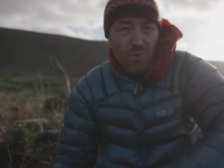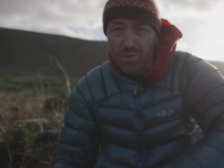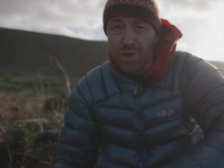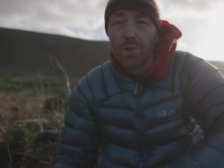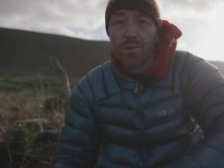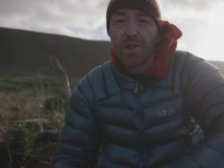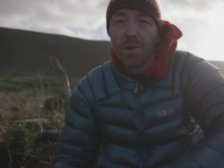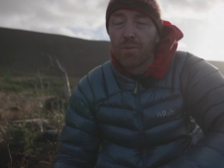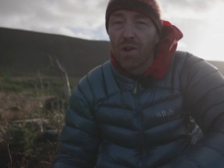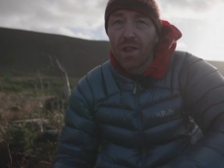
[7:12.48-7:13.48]
Really
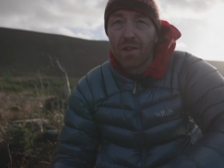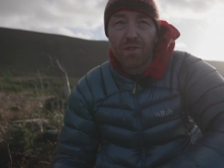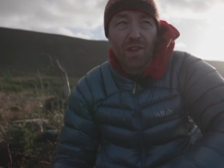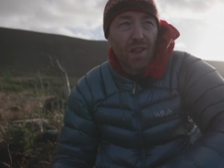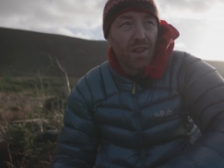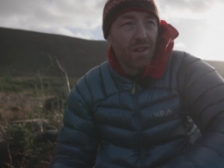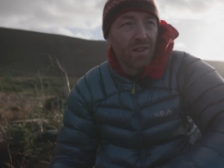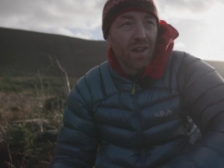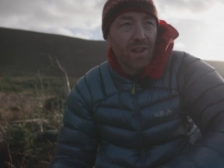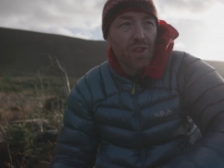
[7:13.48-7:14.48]
impressively, it's
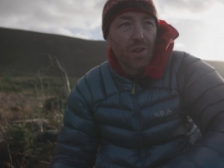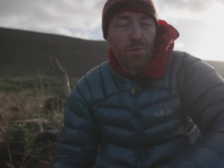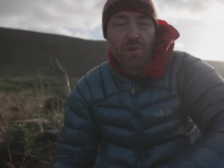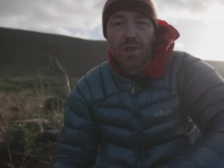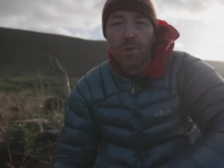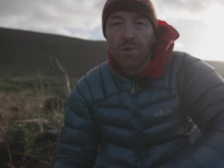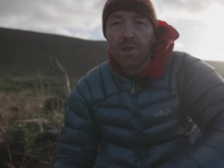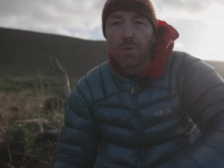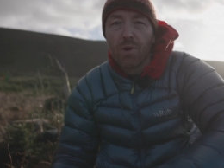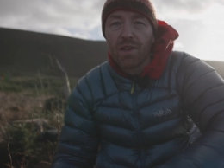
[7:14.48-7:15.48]
still actually
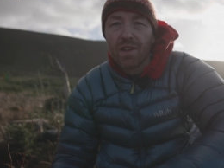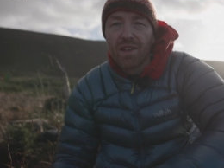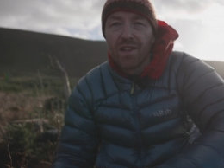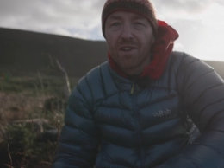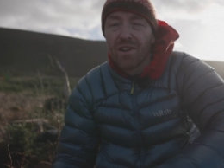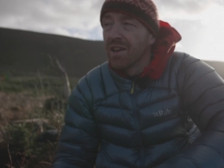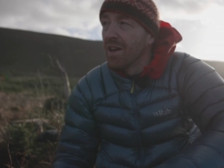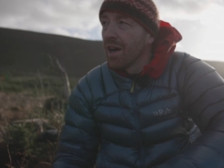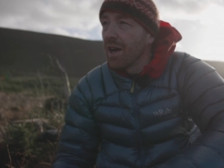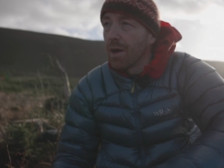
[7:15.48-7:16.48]
really windy here,
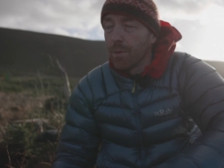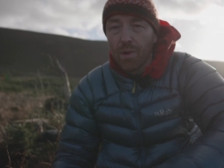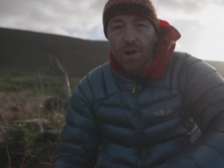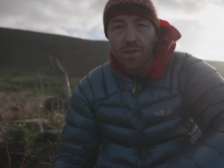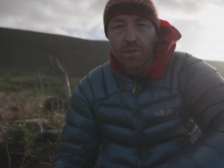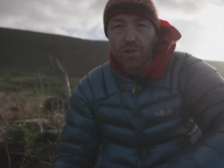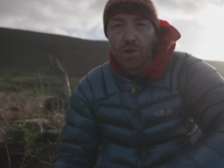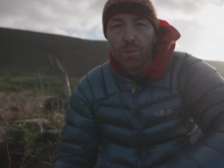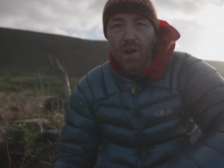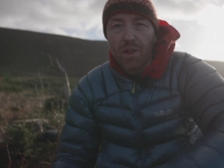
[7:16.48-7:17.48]
and the
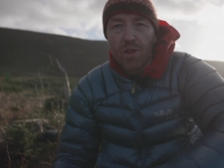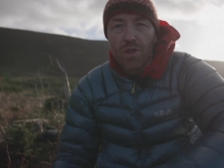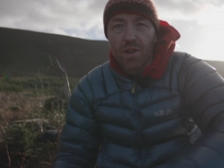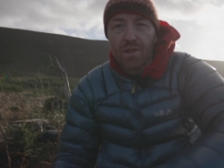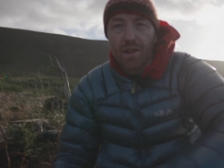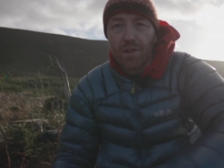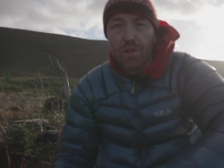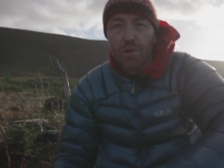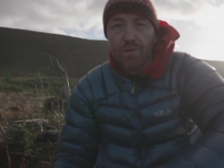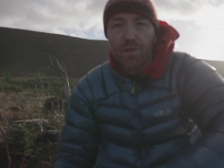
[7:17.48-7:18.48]
drone managed the
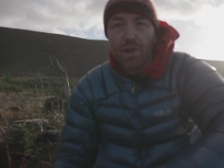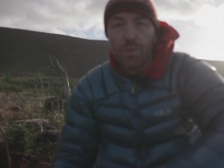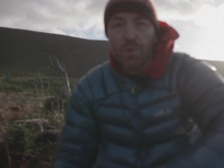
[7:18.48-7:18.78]
intelligent flight